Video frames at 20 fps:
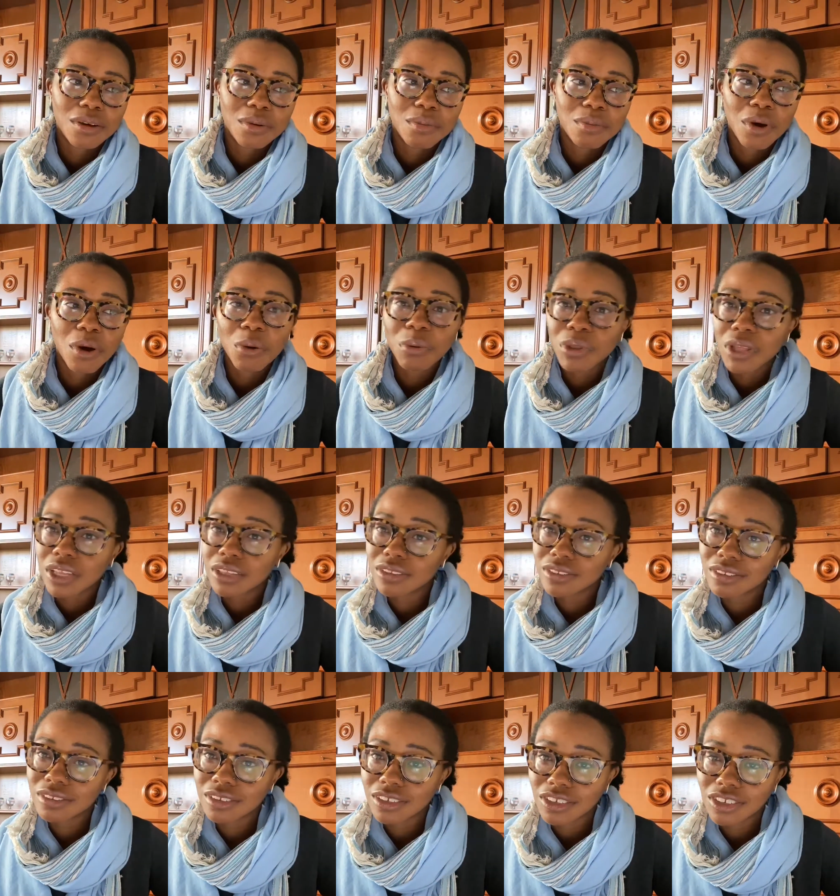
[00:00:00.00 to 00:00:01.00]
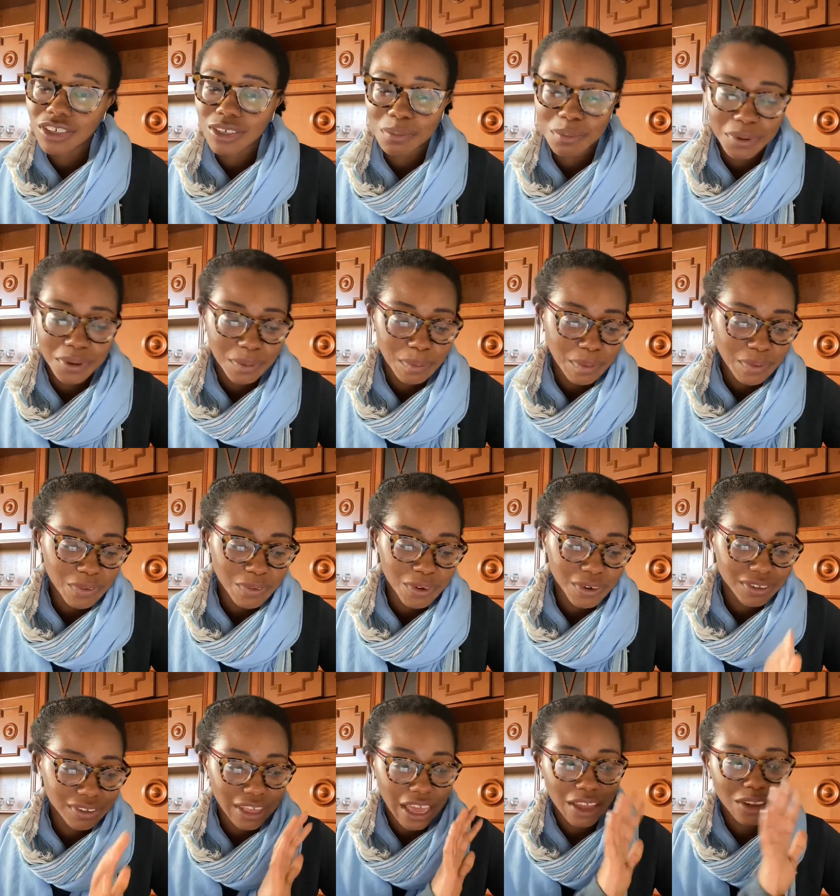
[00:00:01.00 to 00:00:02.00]
Olitz shipper before
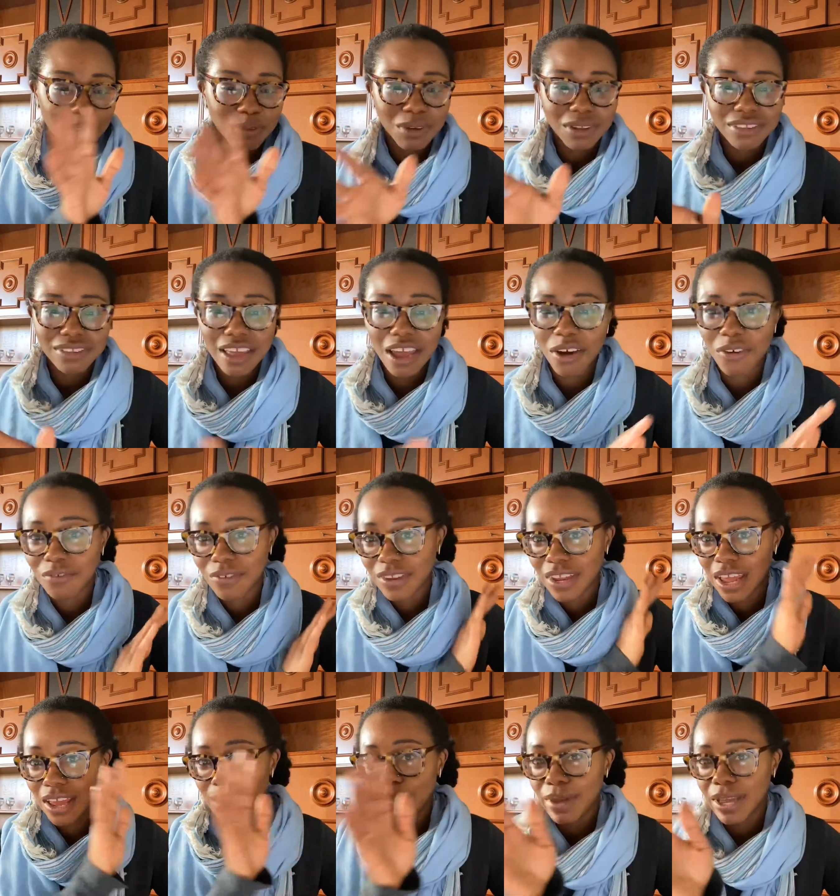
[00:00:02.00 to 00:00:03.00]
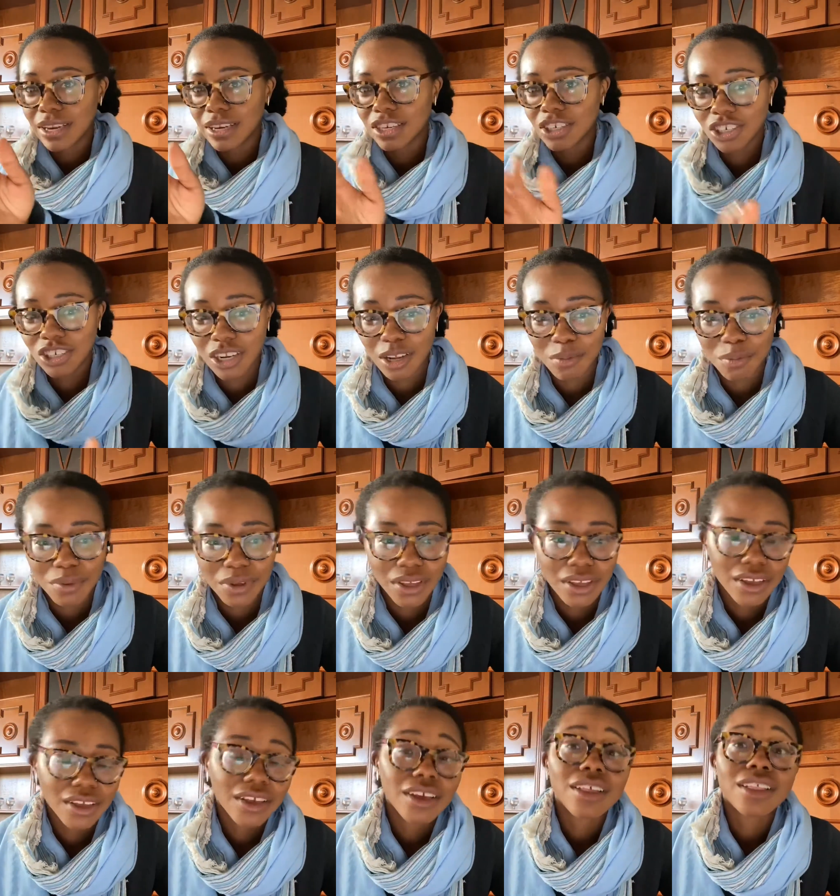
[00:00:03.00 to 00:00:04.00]
Scandal went south and I abandoned ship,
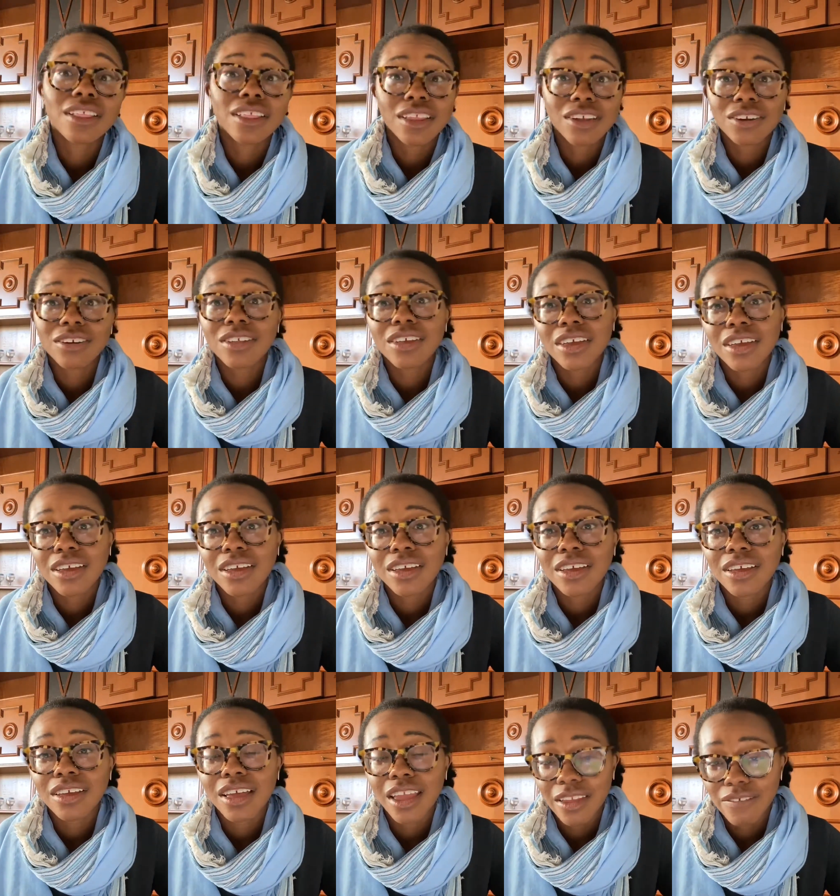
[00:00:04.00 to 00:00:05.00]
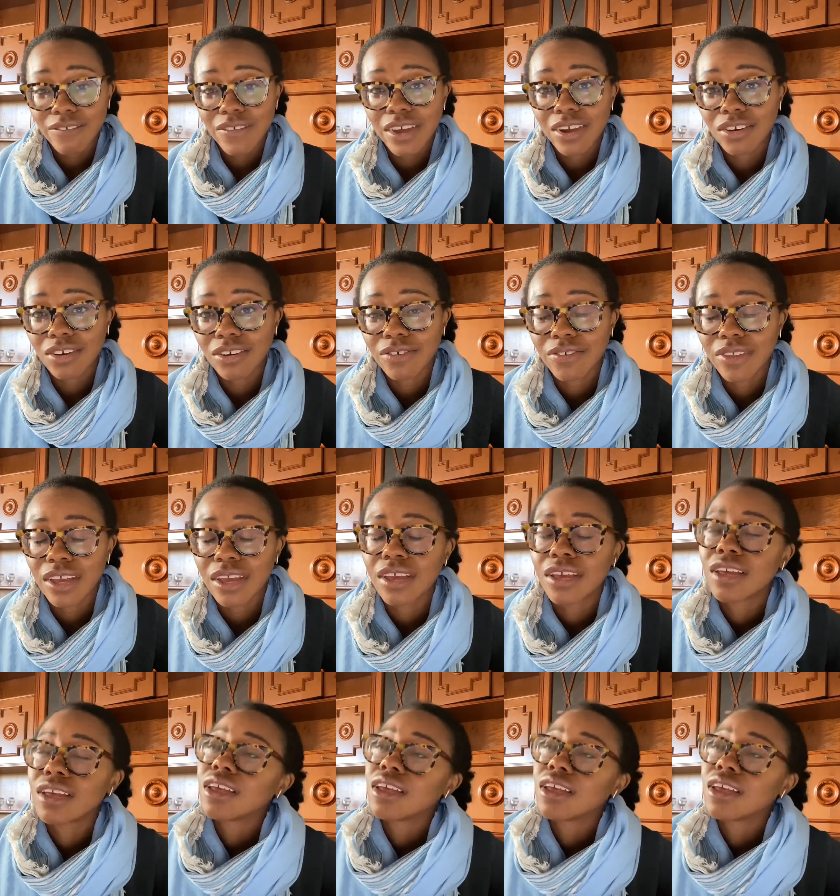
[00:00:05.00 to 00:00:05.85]
literally and figuratively.